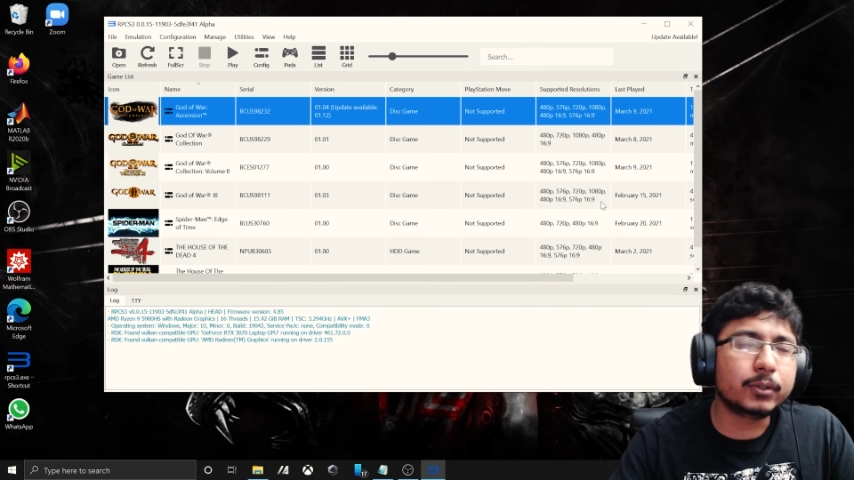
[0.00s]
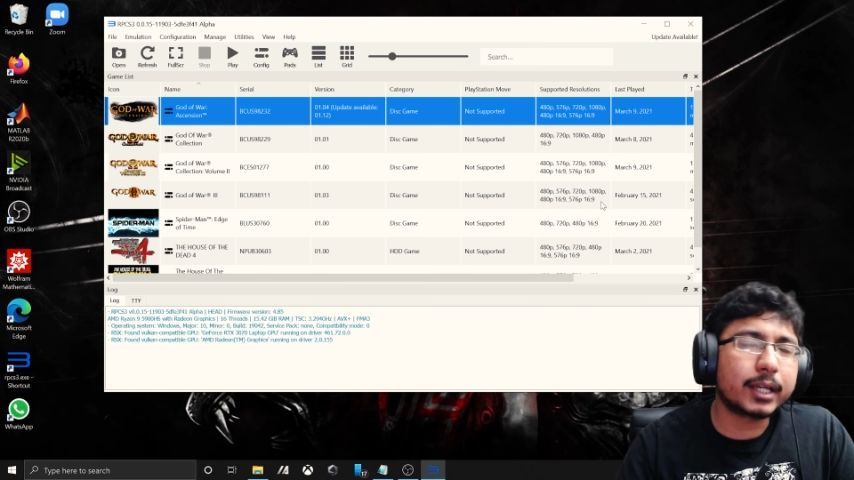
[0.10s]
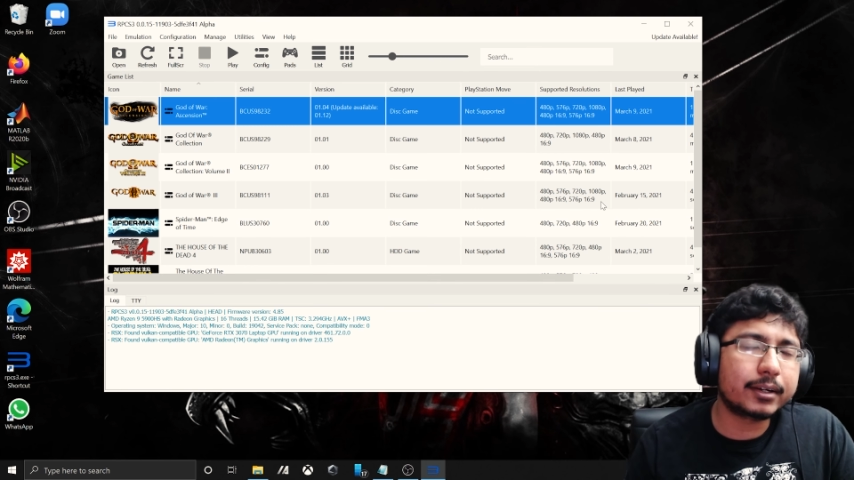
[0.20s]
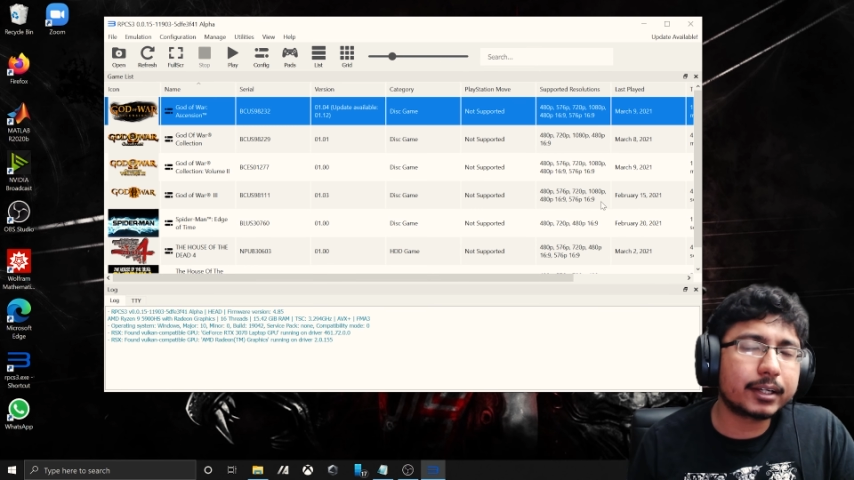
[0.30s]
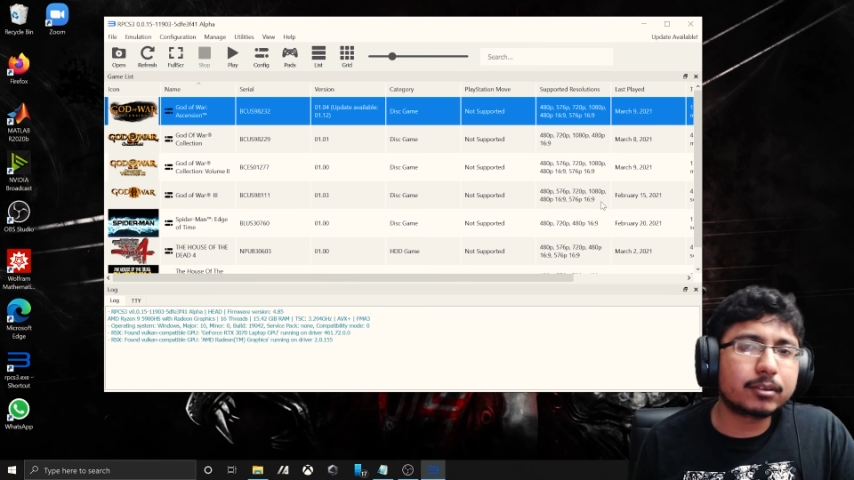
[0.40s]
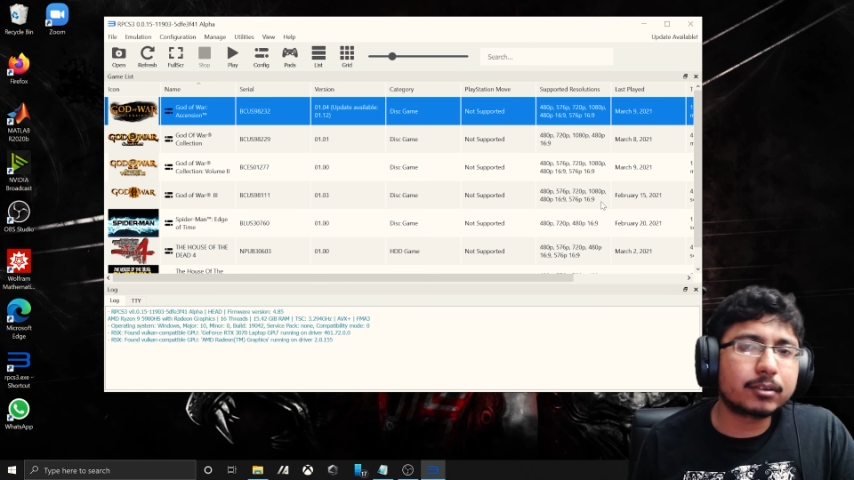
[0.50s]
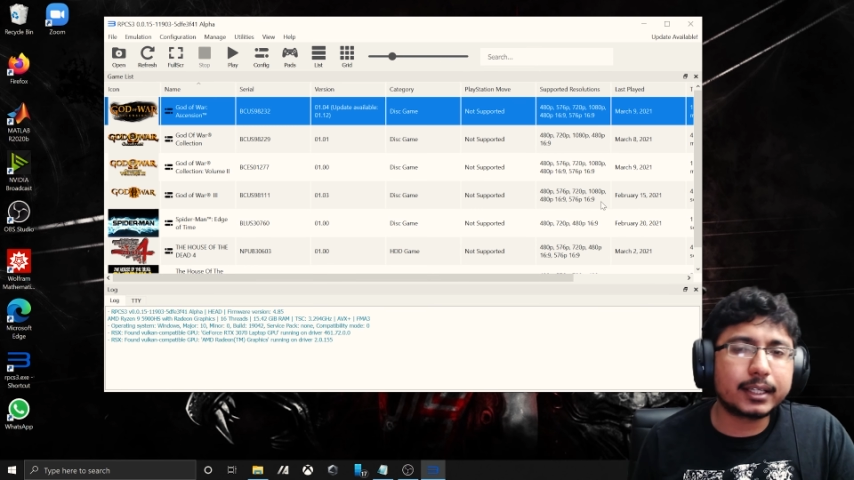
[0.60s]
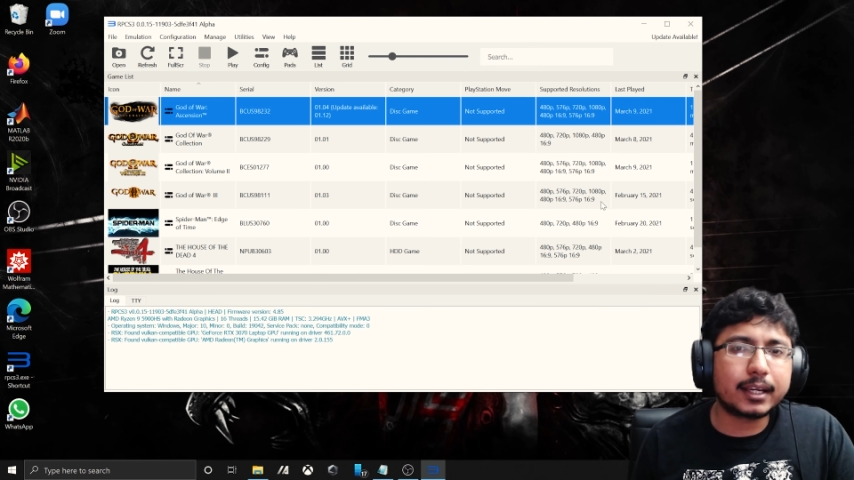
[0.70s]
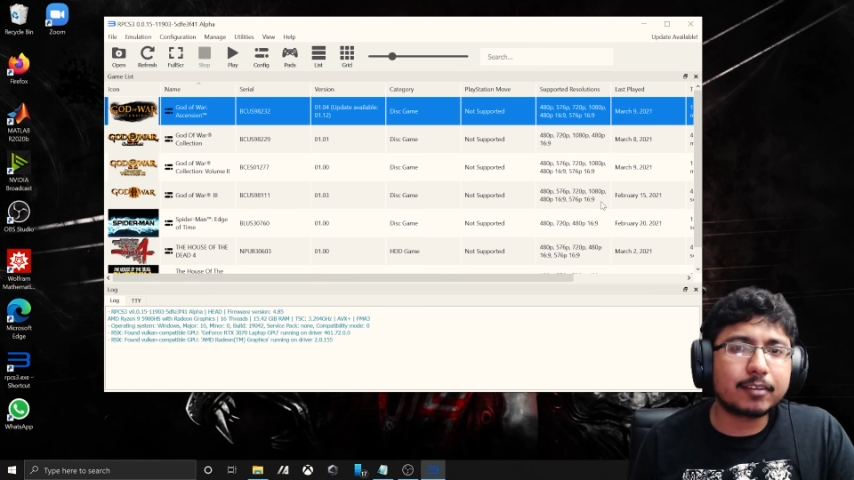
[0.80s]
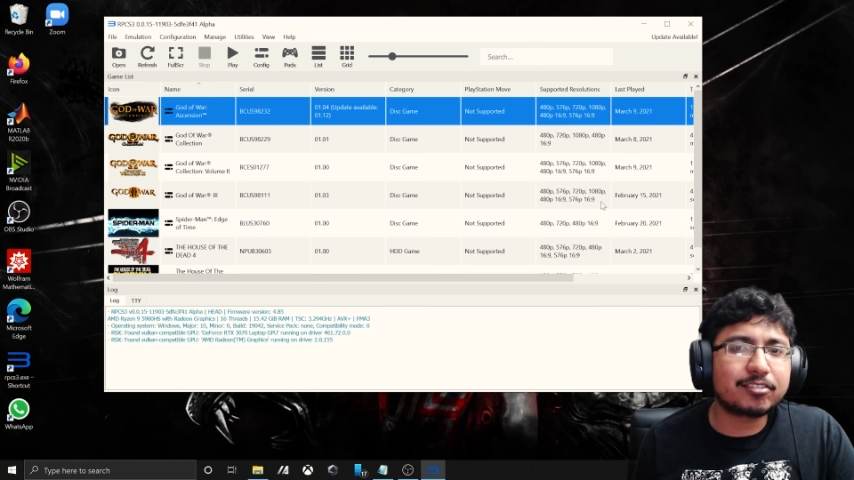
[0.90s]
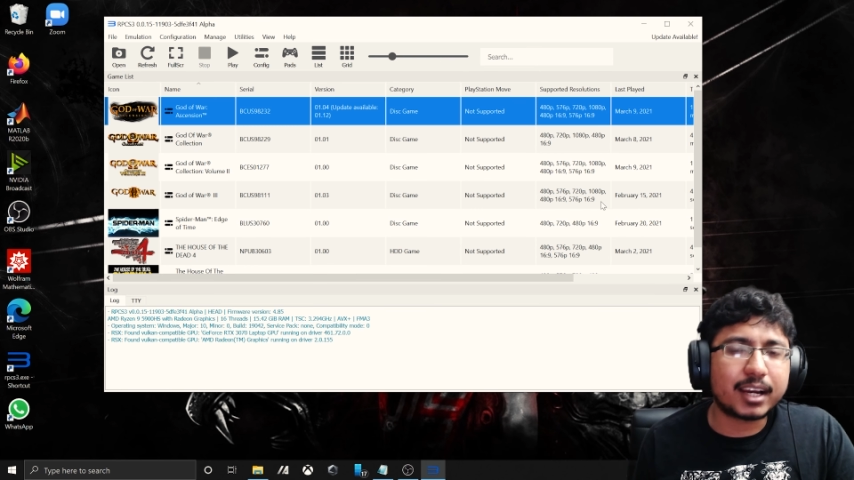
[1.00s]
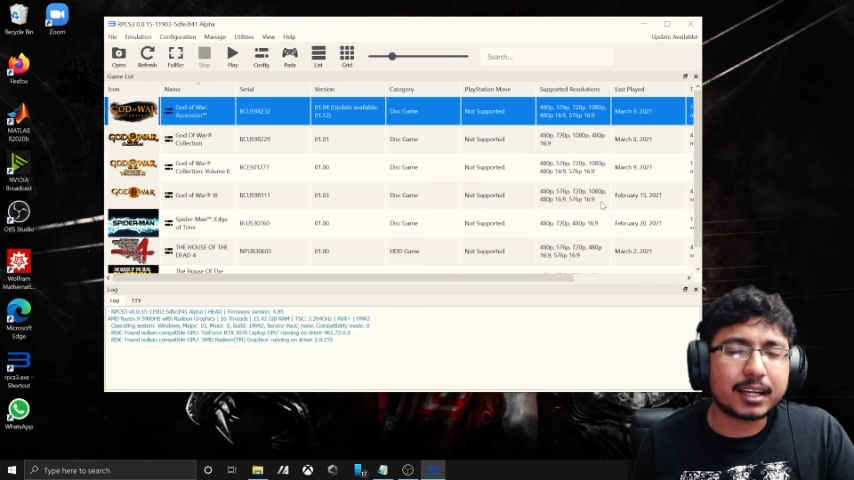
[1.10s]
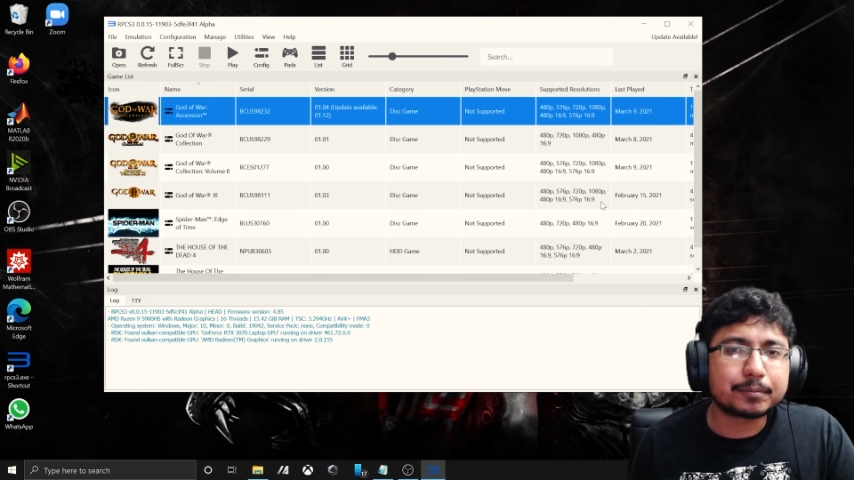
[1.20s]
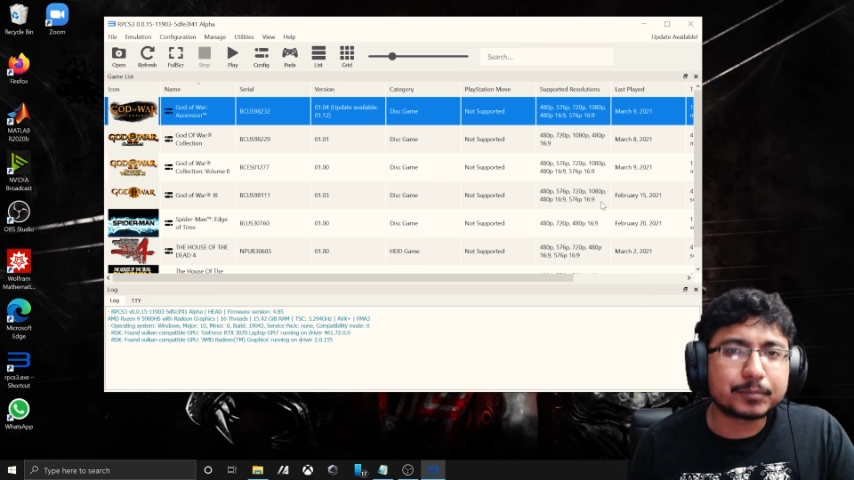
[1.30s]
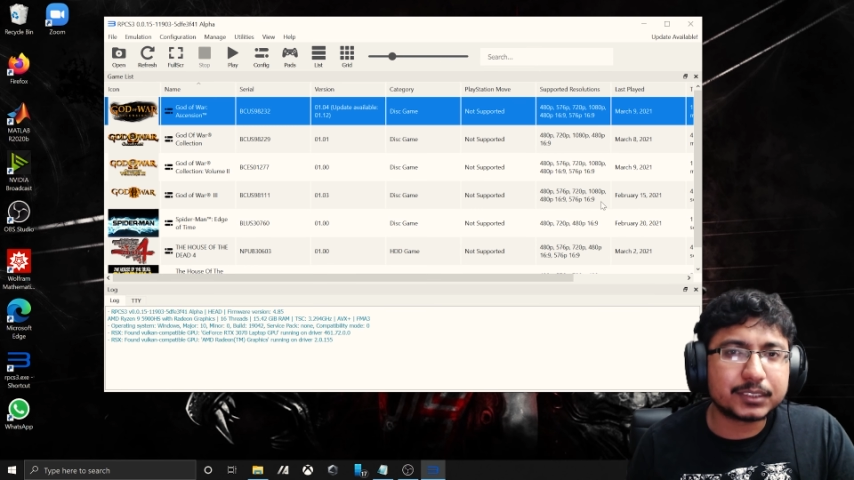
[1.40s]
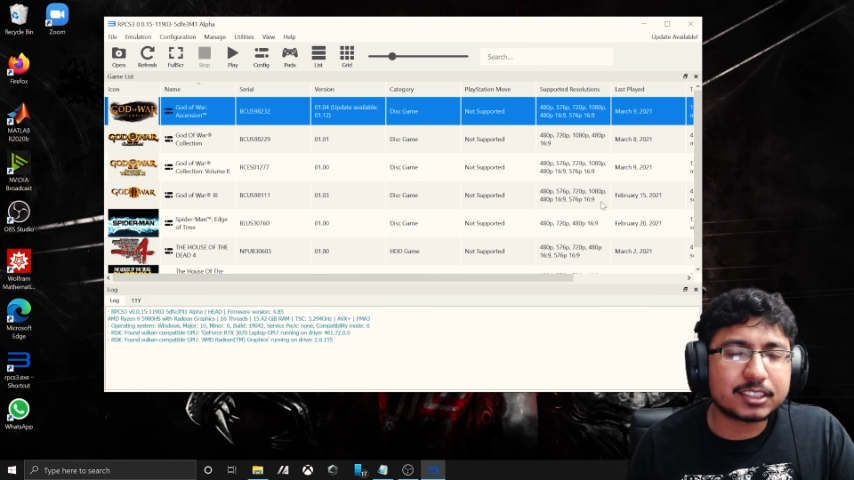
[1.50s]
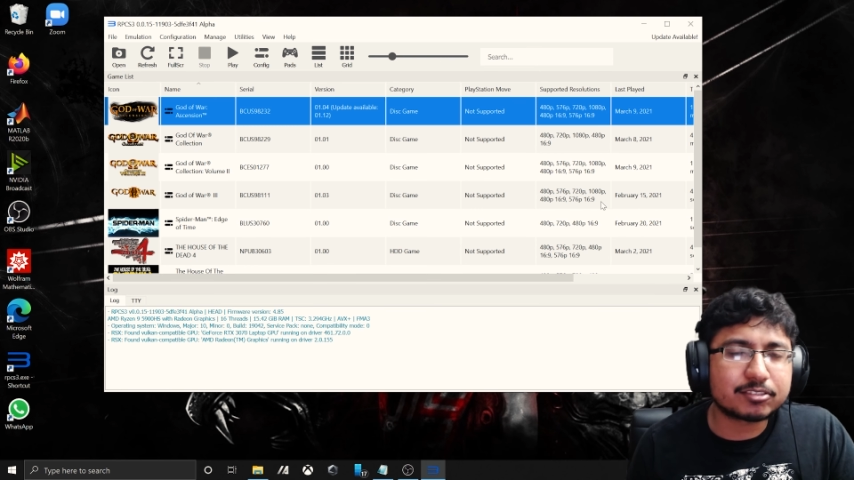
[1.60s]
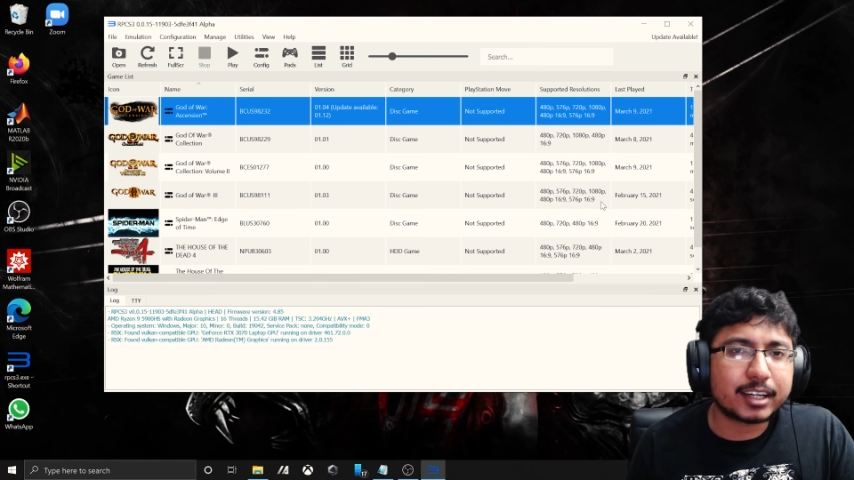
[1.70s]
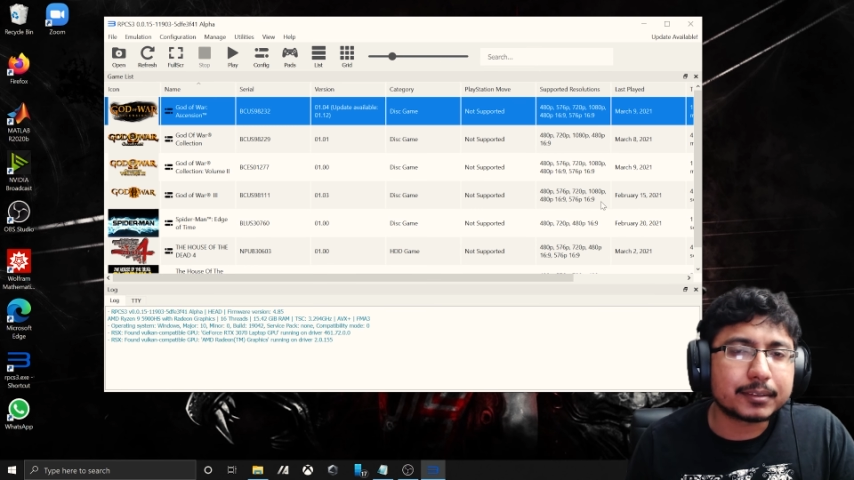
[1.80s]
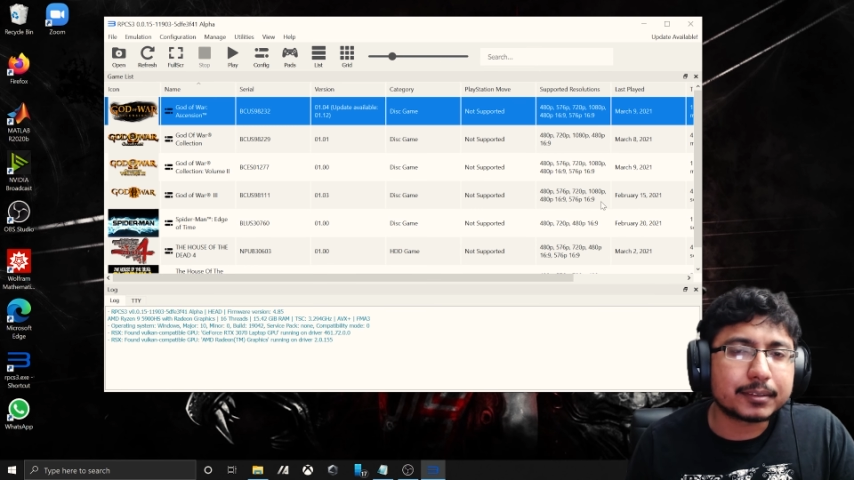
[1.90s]
can record the game just
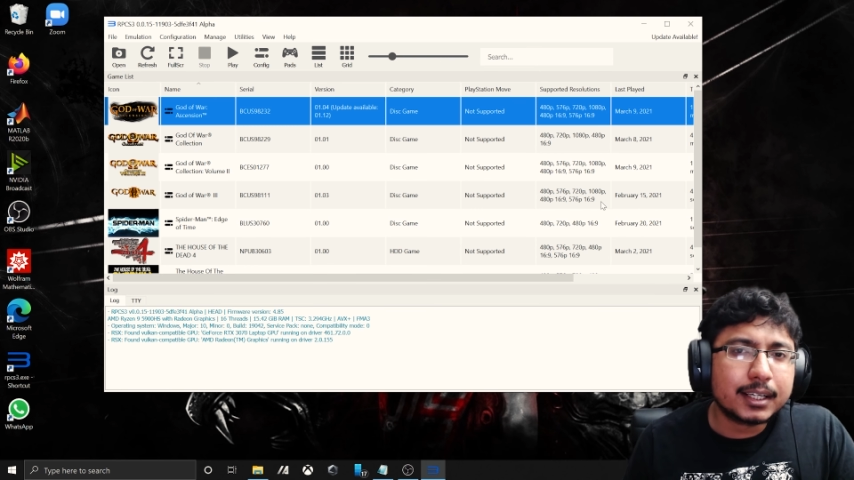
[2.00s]
fine.